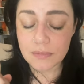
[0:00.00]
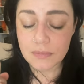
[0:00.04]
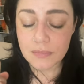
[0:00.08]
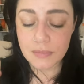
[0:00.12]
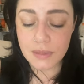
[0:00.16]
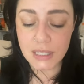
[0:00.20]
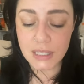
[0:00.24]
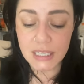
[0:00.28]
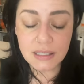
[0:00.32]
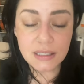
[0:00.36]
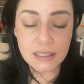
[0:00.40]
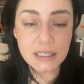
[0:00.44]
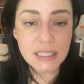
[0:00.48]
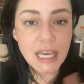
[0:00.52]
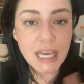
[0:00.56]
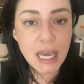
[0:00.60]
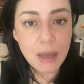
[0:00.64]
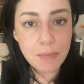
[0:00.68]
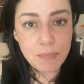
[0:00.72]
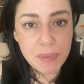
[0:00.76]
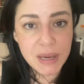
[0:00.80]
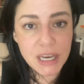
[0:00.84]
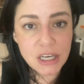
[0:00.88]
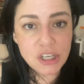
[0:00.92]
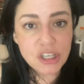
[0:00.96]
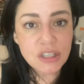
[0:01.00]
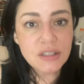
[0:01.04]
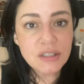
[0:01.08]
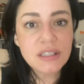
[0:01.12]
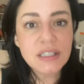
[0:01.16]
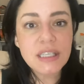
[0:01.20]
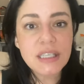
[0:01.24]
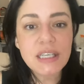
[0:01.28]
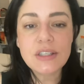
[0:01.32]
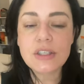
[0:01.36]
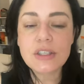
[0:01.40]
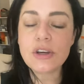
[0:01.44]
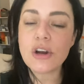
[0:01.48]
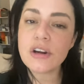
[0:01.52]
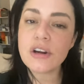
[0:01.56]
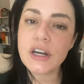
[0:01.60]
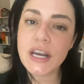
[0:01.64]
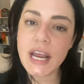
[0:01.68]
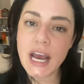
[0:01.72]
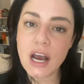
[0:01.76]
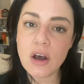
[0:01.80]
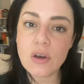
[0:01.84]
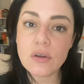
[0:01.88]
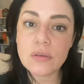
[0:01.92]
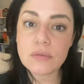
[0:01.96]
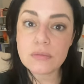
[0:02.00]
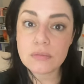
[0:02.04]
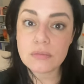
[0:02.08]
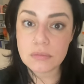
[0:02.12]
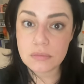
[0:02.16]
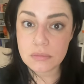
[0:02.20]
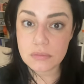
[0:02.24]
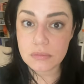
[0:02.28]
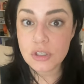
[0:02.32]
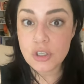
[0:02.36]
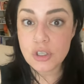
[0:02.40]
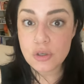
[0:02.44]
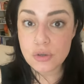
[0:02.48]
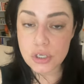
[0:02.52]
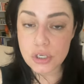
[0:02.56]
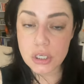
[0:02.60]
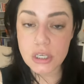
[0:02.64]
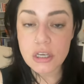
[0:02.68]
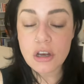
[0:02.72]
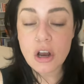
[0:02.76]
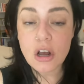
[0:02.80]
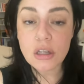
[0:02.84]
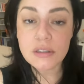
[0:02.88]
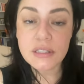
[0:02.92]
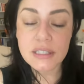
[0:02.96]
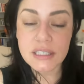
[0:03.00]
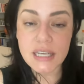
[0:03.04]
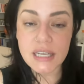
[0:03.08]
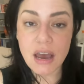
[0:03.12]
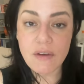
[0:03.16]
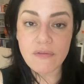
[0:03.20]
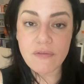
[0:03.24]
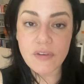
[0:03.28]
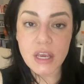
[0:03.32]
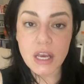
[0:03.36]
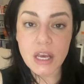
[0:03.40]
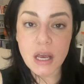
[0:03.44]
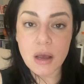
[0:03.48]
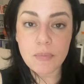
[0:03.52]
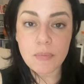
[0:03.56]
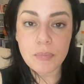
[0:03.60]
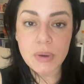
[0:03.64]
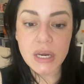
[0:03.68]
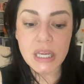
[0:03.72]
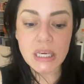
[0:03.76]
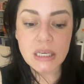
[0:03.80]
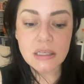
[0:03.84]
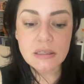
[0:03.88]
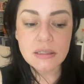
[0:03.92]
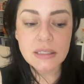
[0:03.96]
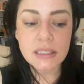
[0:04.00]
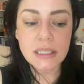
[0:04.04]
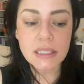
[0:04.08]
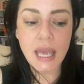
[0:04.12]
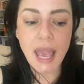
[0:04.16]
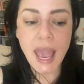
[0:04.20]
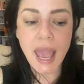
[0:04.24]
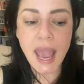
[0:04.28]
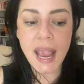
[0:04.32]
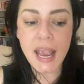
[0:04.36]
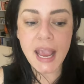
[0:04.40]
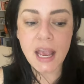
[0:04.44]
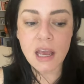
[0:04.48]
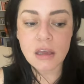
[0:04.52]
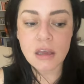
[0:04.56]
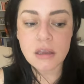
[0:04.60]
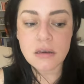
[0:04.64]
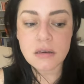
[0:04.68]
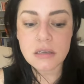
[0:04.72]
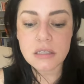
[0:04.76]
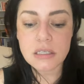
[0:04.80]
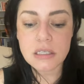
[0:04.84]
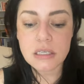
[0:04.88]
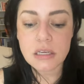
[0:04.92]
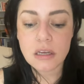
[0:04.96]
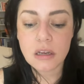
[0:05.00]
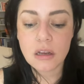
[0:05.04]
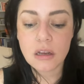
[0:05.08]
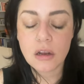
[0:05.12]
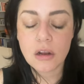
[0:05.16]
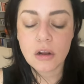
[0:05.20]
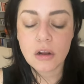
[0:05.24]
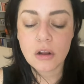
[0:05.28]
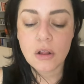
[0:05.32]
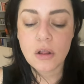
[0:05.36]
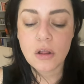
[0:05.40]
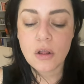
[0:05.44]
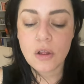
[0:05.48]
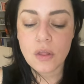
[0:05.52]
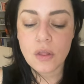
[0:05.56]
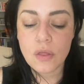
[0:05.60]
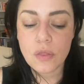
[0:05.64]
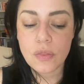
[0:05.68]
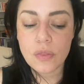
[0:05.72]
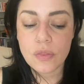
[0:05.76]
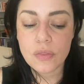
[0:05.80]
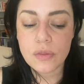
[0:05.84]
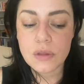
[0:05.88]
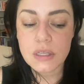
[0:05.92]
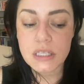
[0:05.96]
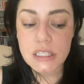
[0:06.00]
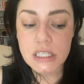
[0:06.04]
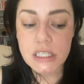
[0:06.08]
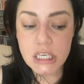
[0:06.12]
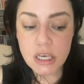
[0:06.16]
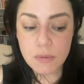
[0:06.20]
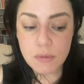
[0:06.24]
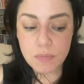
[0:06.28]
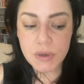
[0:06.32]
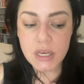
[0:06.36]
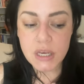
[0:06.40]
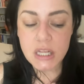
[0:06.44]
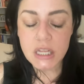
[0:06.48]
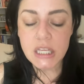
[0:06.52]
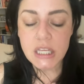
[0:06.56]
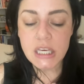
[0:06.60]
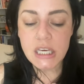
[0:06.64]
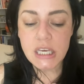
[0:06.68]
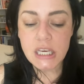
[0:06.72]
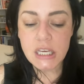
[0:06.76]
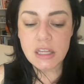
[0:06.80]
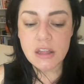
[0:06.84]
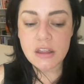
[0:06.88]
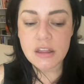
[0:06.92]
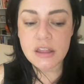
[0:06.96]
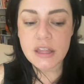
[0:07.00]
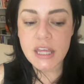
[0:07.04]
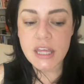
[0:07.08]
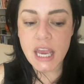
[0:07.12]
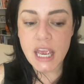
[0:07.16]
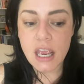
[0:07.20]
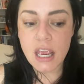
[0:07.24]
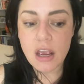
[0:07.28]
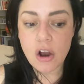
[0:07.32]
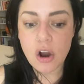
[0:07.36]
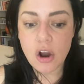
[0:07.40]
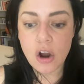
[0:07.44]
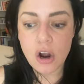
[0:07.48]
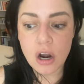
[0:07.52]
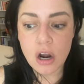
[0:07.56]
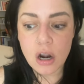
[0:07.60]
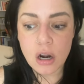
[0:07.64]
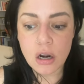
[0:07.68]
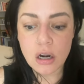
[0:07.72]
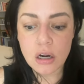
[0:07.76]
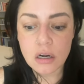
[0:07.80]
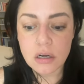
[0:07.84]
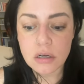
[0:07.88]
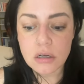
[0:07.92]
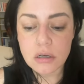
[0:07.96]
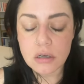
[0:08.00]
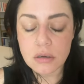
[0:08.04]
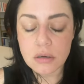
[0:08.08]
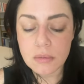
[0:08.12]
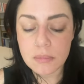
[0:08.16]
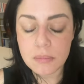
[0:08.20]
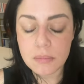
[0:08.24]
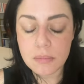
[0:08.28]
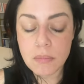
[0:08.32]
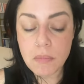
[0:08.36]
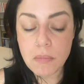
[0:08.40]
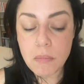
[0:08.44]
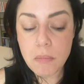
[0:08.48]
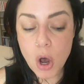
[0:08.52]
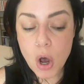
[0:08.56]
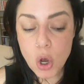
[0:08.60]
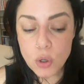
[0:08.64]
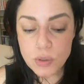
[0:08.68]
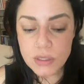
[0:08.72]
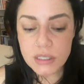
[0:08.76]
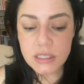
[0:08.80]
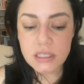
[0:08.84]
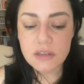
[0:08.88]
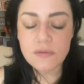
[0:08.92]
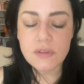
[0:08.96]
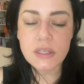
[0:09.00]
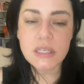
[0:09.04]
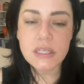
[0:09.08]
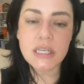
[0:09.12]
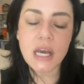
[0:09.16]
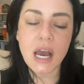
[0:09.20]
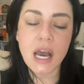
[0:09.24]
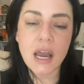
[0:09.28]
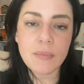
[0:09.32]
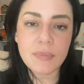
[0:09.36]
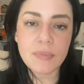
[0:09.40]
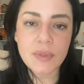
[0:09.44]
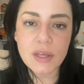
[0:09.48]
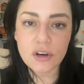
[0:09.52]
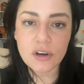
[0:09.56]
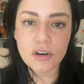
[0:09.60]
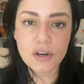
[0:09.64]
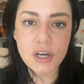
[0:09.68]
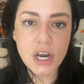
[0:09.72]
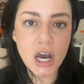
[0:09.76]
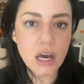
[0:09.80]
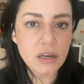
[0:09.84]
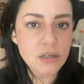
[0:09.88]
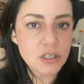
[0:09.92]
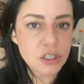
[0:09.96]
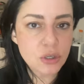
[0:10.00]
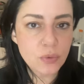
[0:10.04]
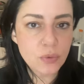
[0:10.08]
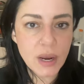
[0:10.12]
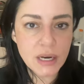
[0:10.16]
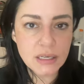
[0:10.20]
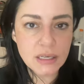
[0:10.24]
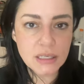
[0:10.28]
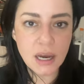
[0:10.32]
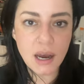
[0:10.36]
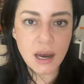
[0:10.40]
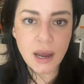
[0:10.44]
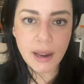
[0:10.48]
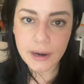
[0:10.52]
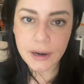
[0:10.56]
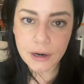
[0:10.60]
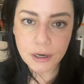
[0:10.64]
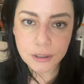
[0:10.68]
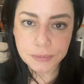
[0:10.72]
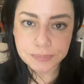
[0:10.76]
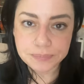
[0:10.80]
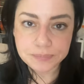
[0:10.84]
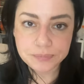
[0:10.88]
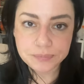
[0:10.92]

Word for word: these temp agencies are now usually called staffing companies. And typically, they are, most of the time, they're not direct hire.